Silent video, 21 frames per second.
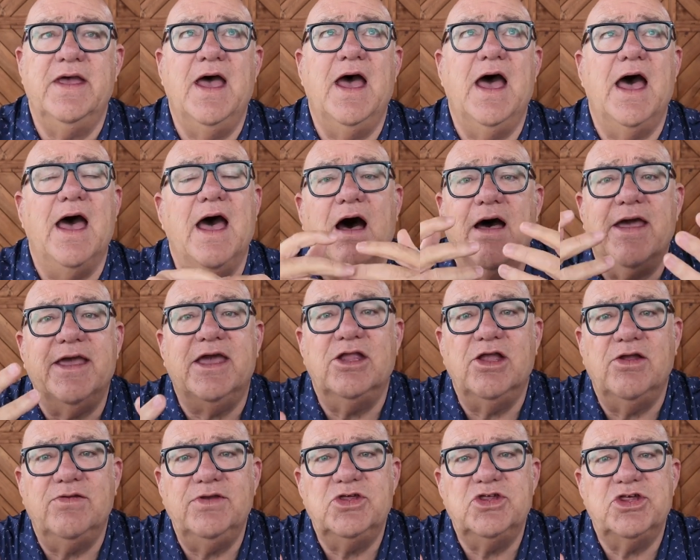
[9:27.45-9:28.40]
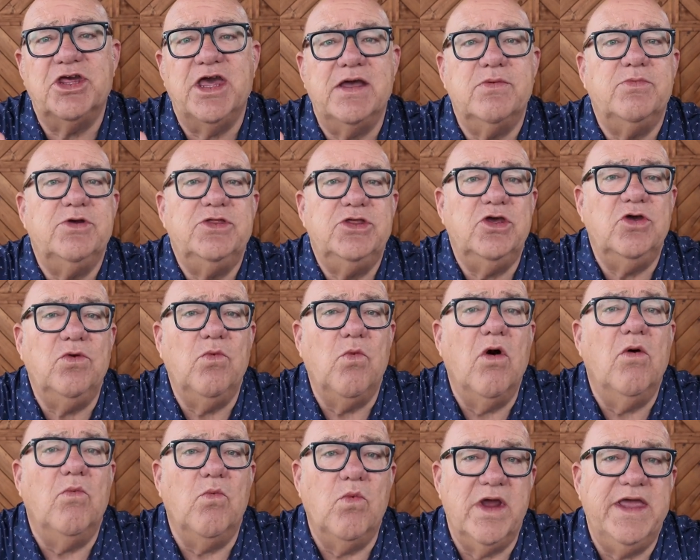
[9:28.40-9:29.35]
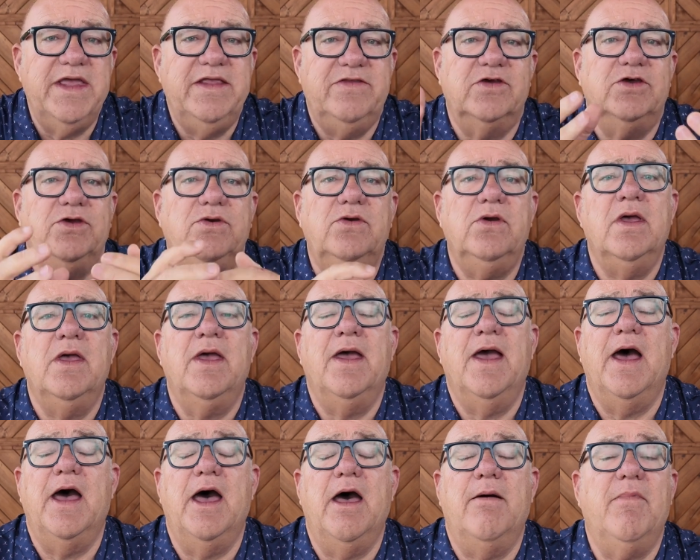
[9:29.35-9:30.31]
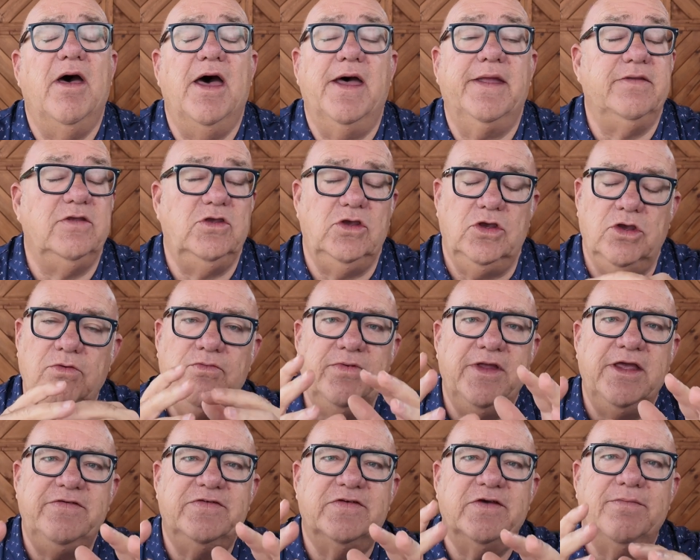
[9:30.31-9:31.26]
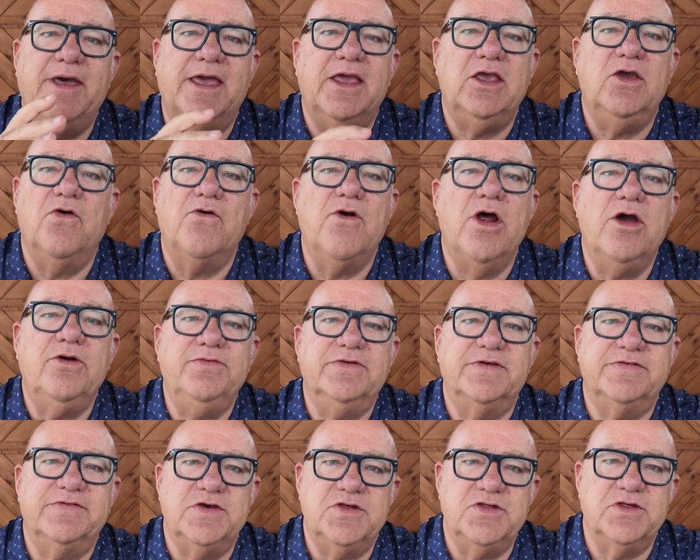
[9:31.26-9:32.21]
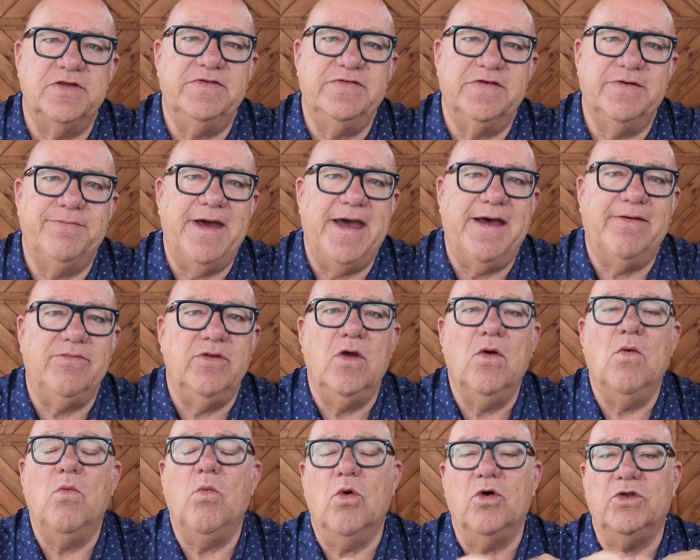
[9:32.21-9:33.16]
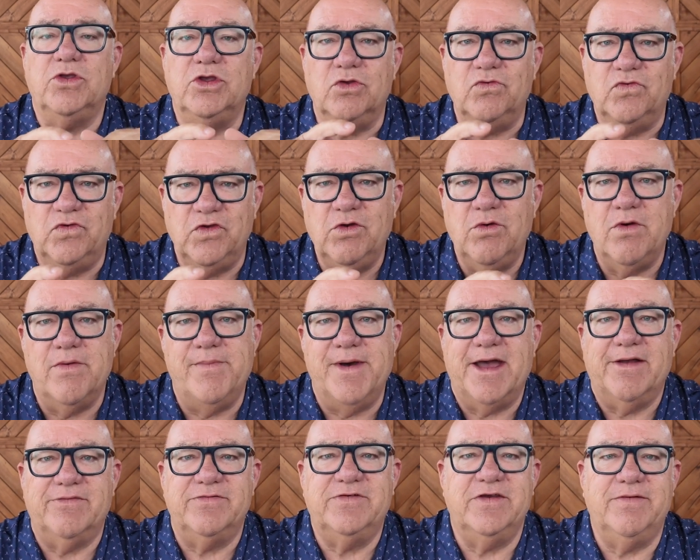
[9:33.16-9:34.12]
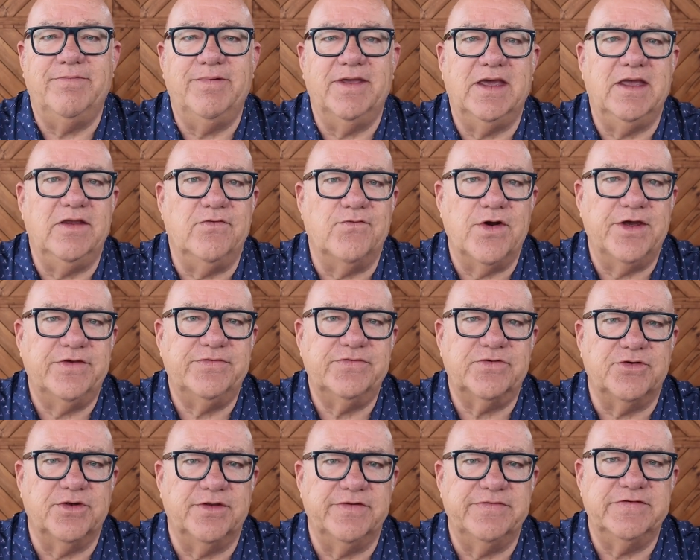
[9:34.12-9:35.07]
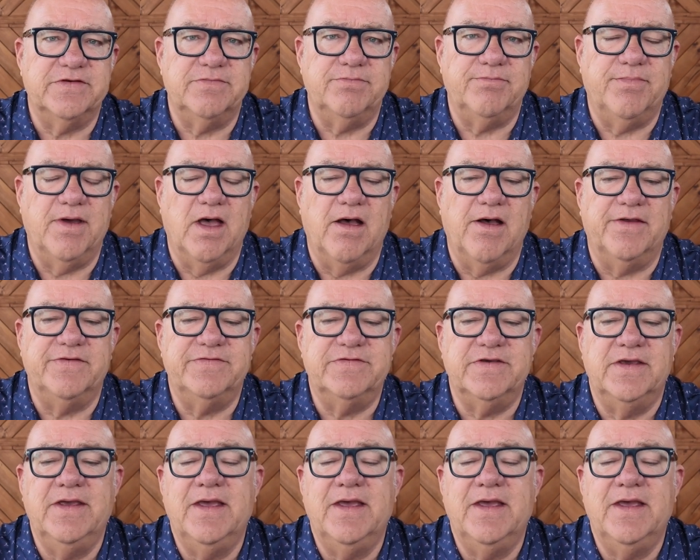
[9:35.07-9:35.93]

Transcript: I can only share with you what we do, and you need to make your own decisions about what you do about tipping in restaurants and bars.